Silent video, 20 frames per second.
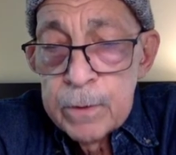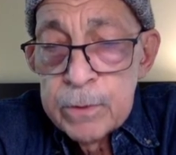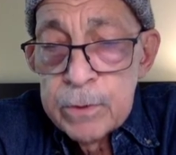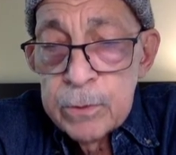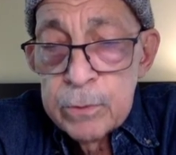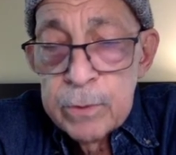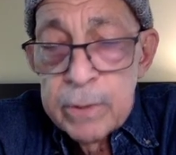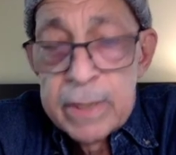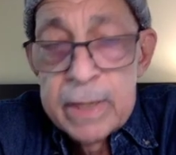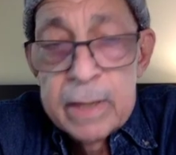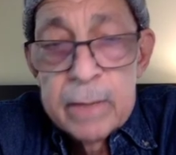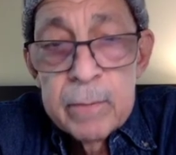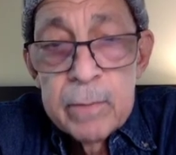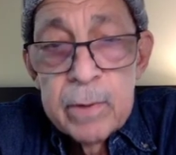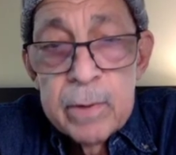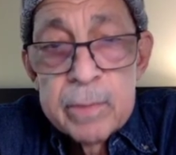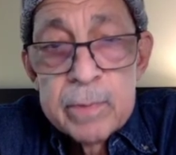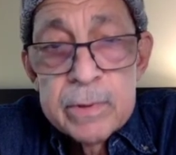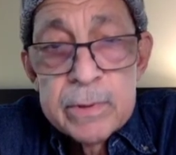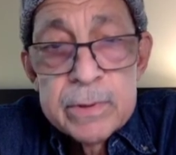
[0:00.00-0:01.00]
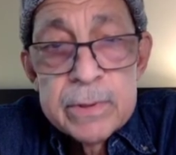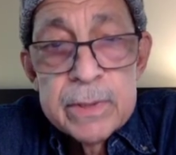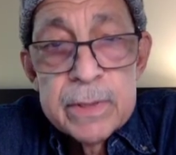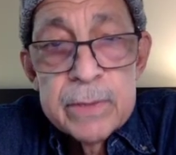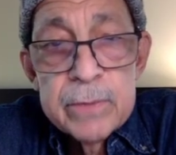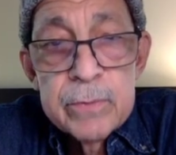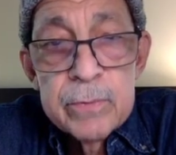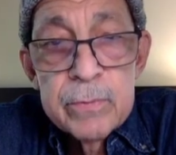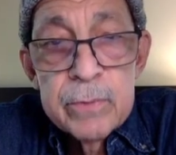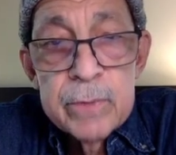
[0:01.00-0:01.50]
run out of marbles,
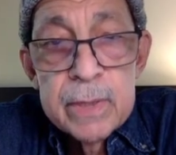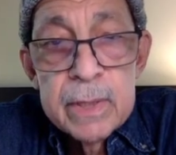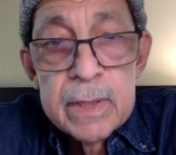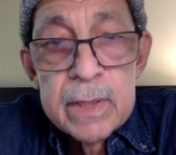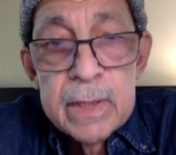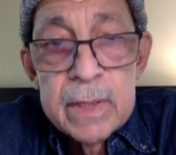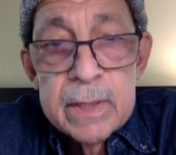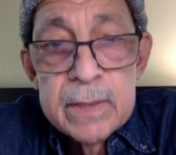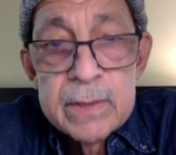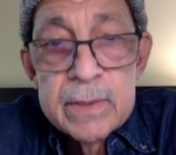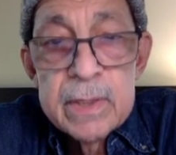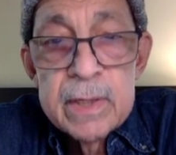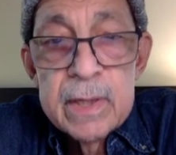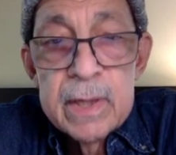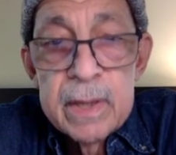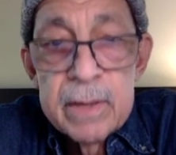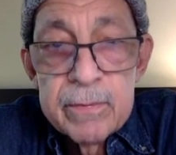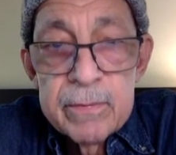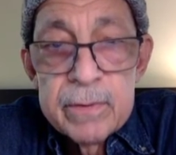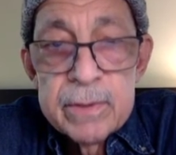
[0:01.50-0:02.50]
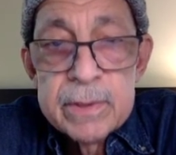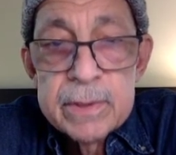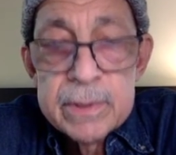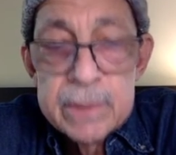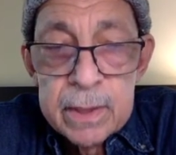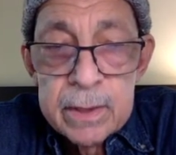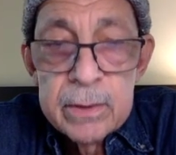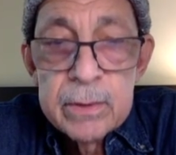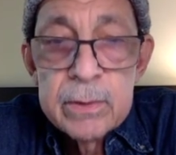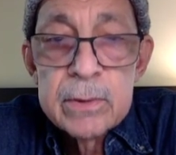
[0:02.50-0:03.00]
then realize that every
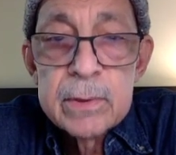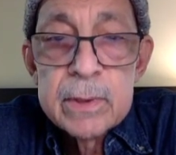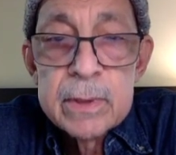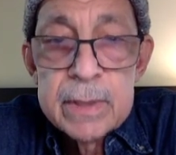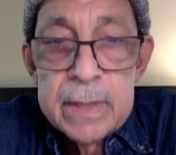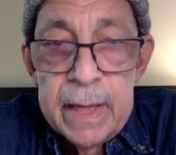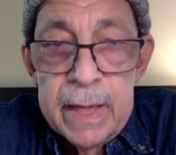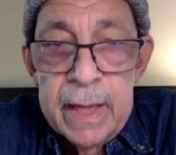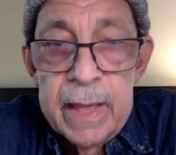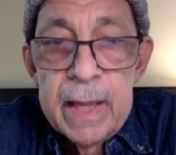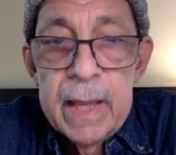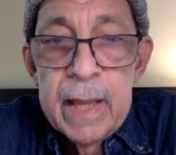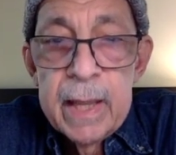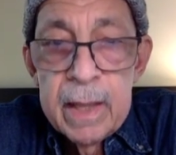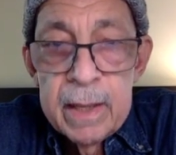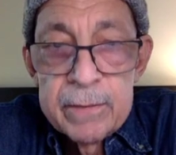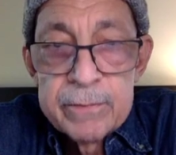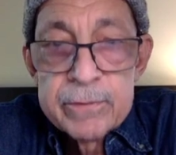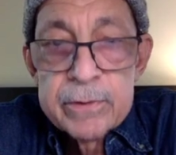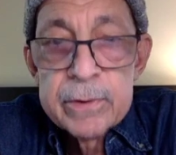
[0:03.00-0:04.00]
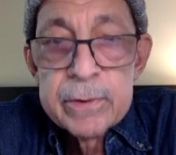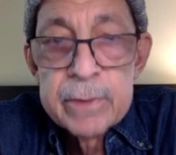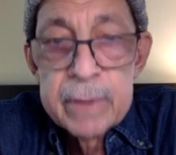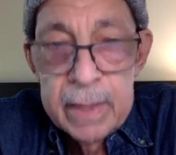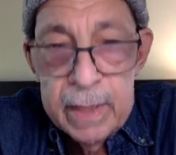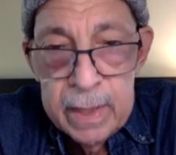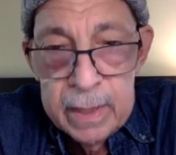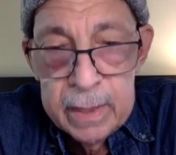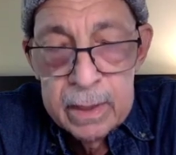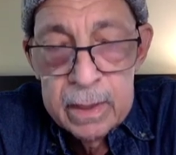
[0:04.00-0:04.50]
single day after
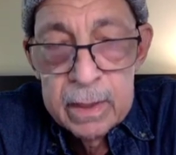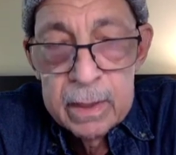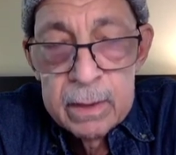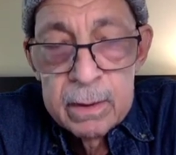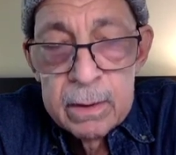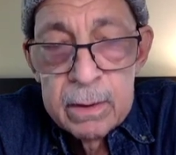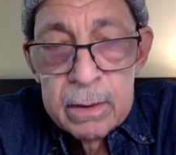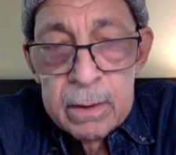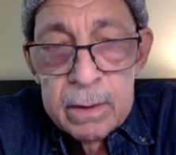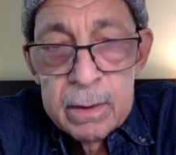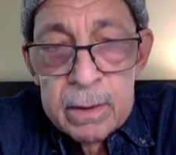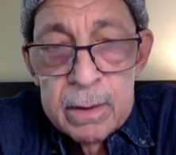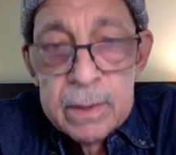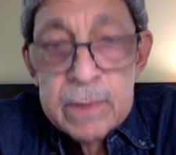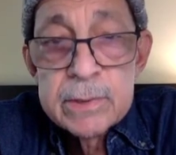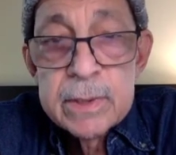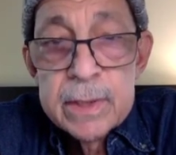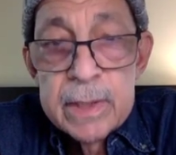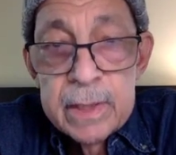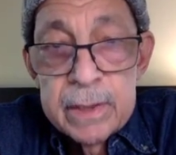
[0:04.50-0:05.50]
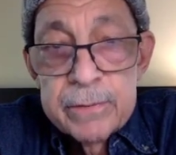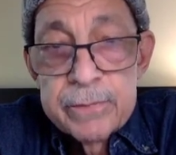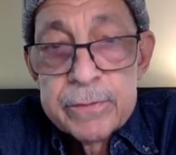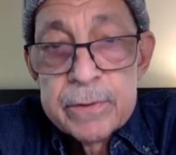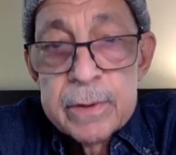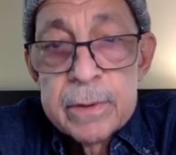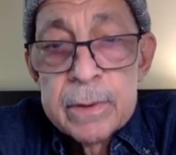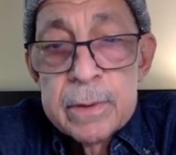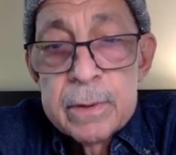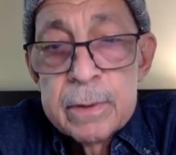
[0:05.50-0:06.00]
that is a
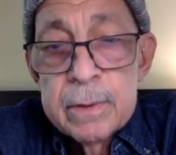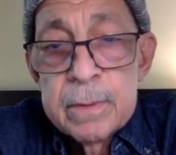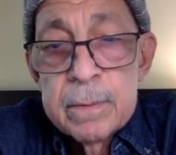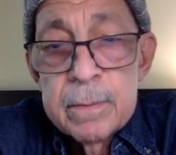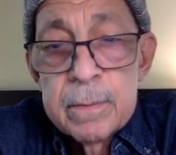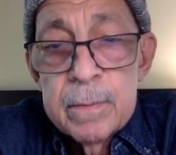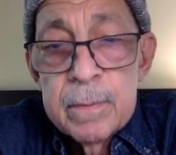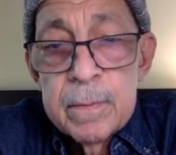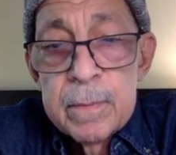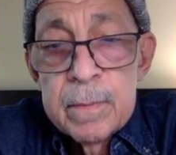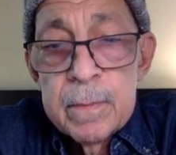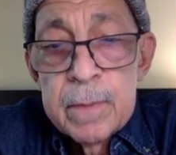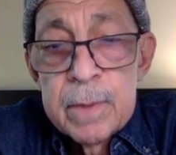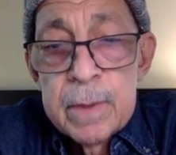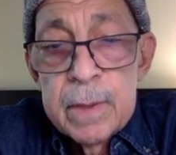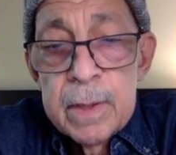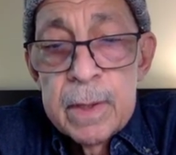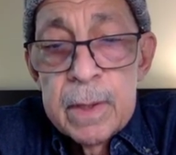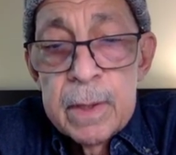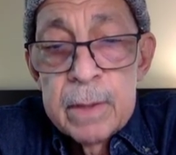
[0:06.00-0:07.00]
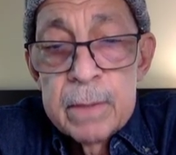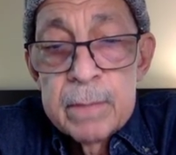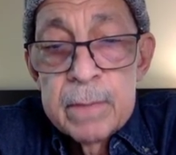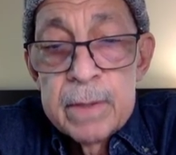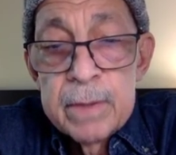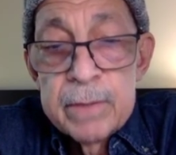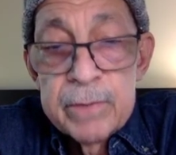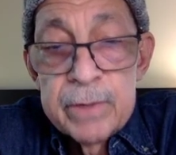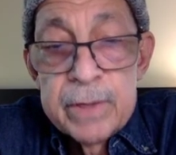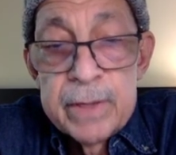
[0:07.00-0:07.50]
gift.
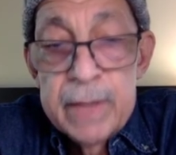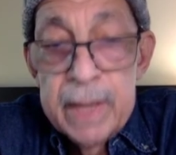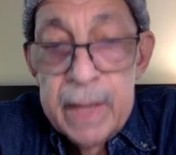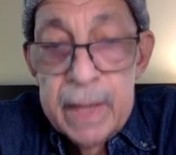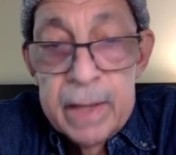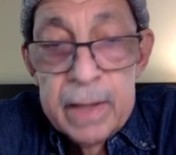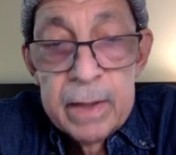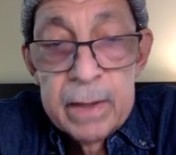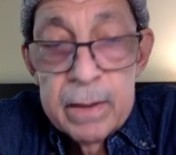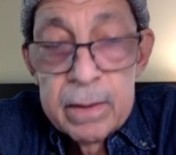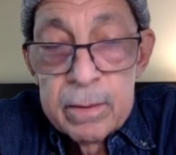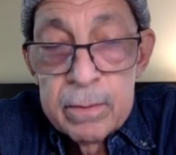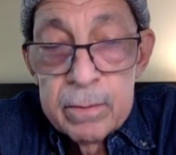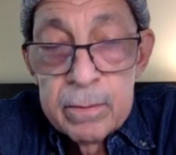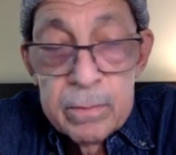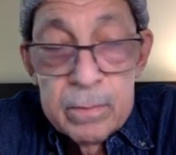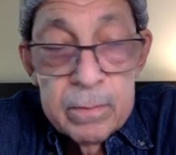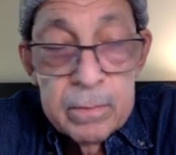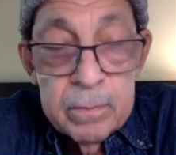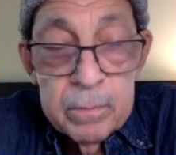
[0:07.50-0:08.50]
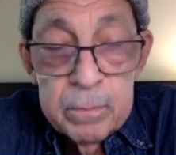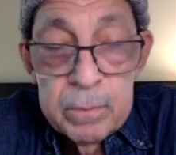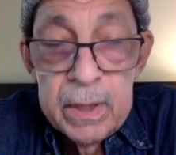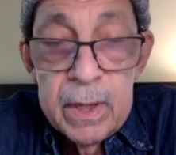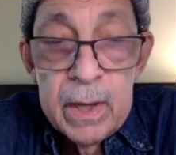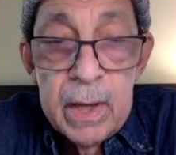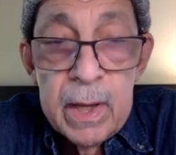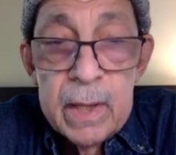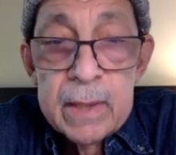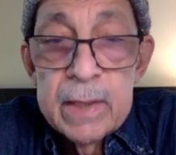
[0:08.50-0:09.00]
Every day
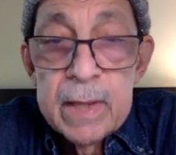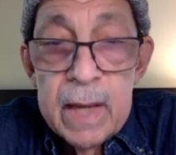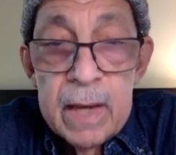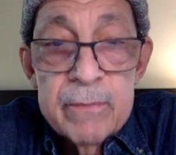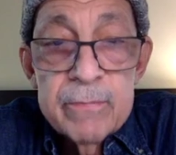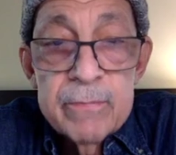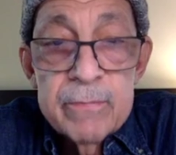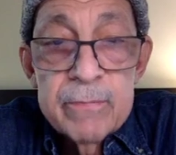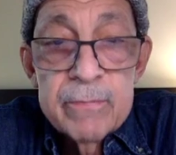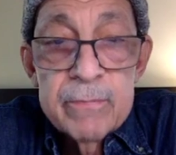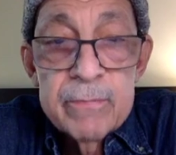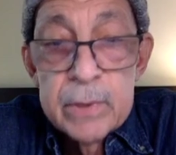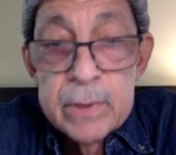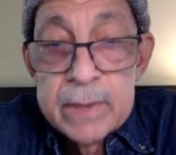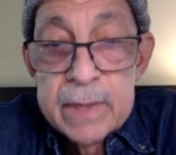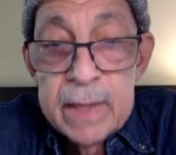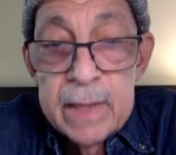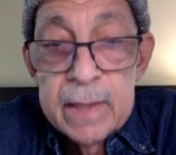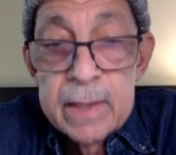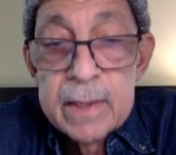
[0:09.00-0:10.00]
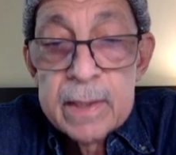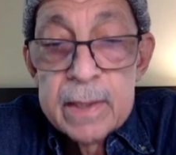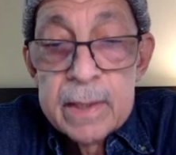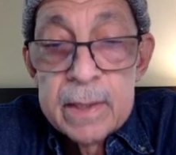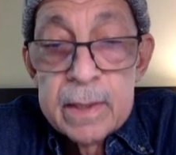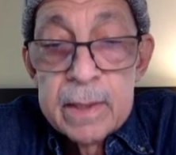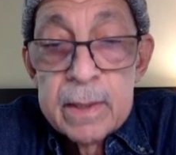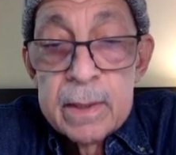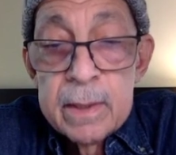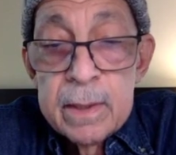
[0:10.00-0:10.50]
beyond average
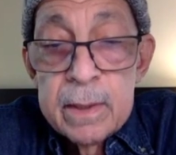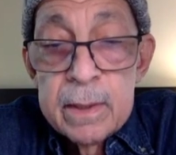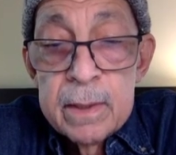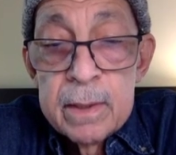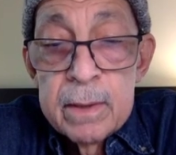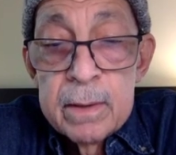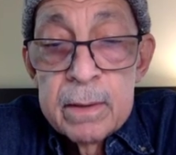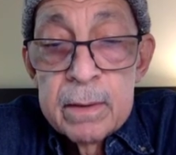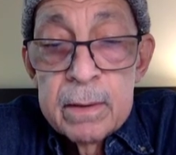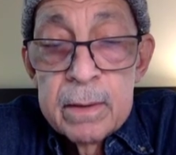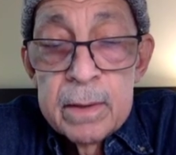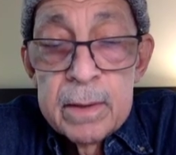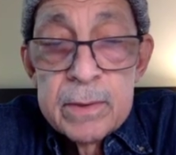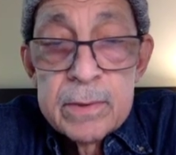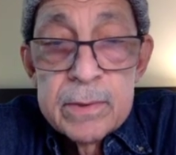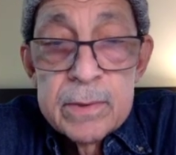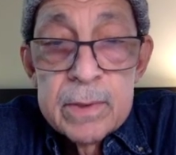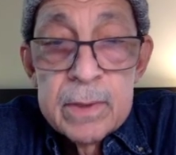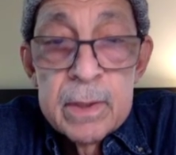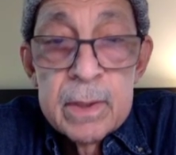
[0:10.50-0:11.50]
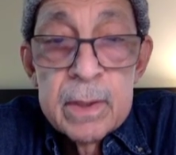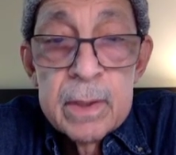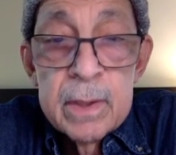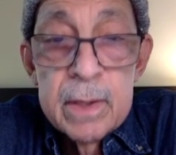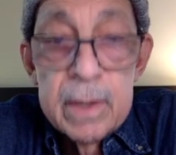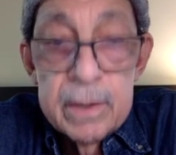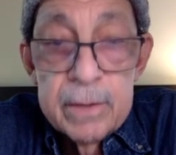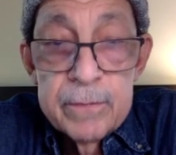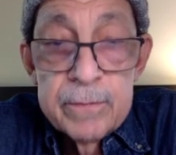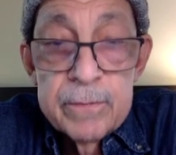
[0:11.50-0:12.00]
mortality is a
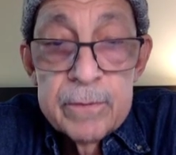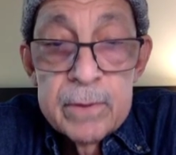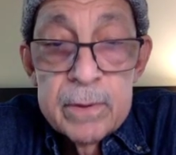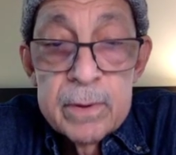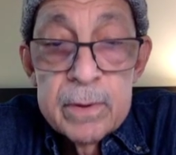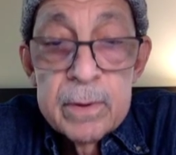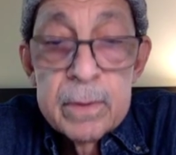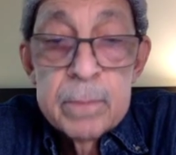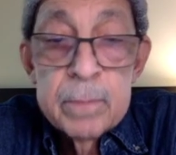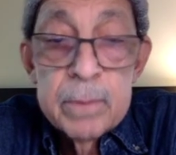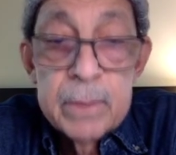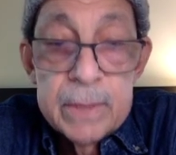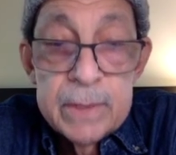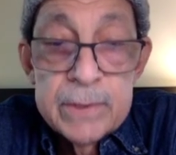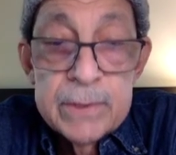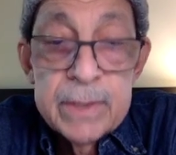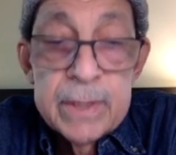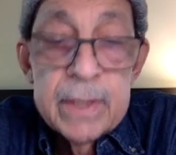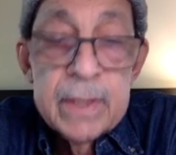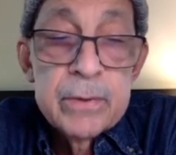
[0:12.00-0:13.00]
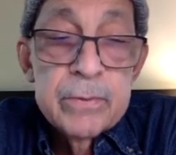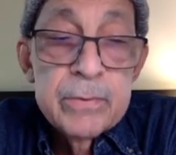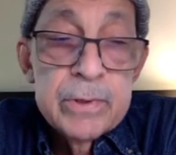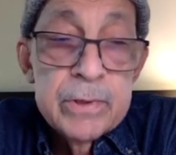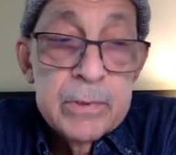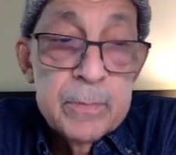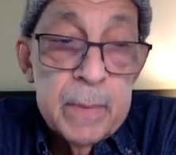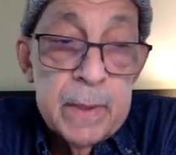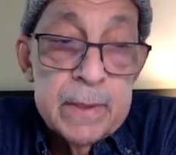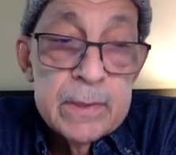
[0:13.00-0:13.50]
gift, a blessing, and a
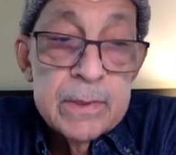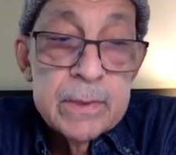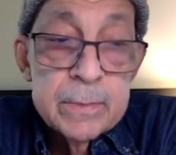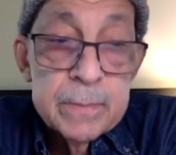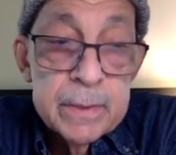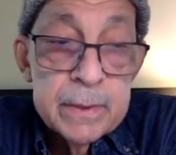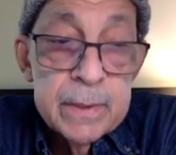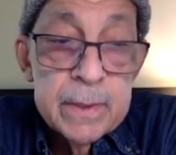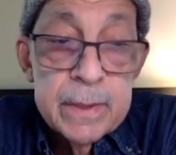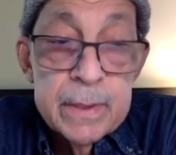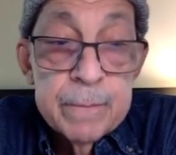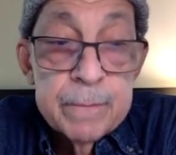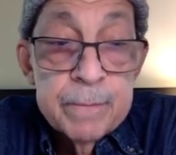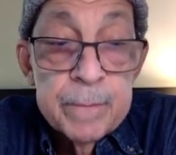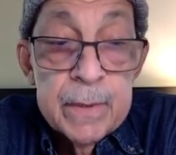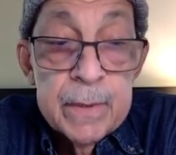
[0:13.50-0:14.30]
responsibility.